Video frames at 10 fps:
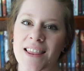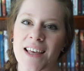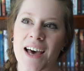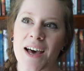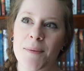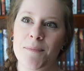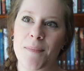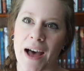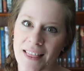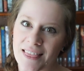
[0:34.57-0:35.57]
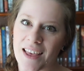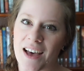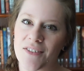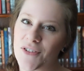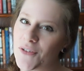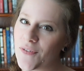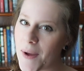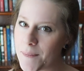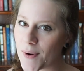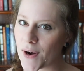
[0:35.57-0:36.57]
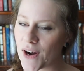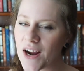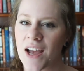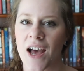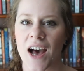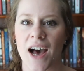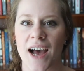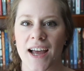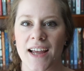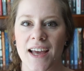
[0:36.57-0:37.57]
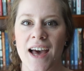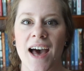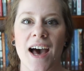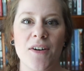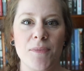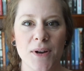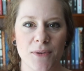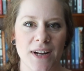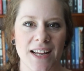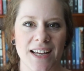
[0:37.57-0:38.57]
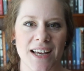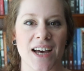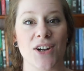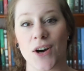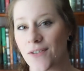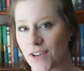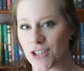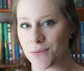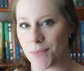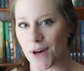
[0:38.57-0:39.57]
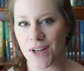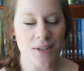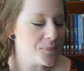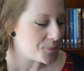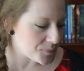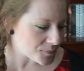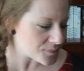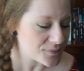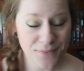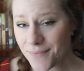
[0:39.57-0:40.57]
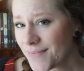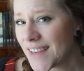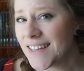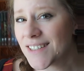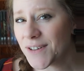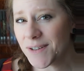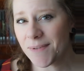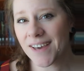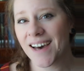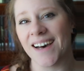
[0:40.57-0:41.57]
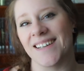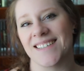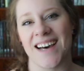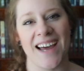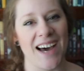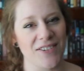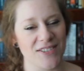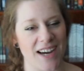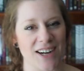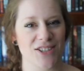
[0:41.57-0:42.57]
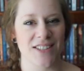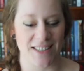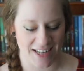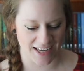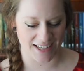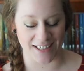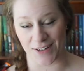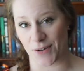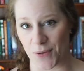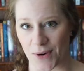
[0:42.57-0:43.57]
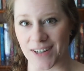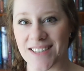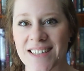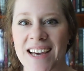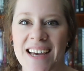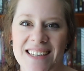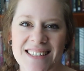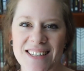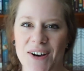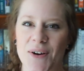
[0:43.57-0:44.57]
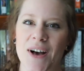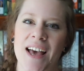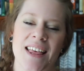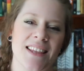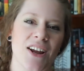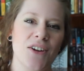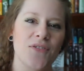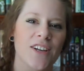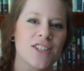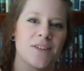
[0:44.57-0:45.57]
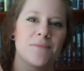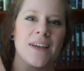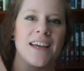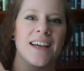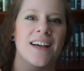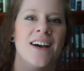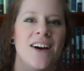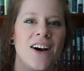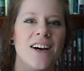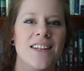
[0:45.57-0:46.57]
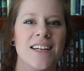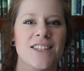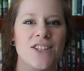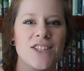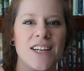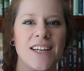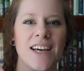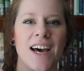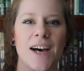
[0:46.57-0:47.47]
the month of November, I have been reading a nonfiction book, and it's only because I have to actually take it in a course. So the nonfiction being Online Searching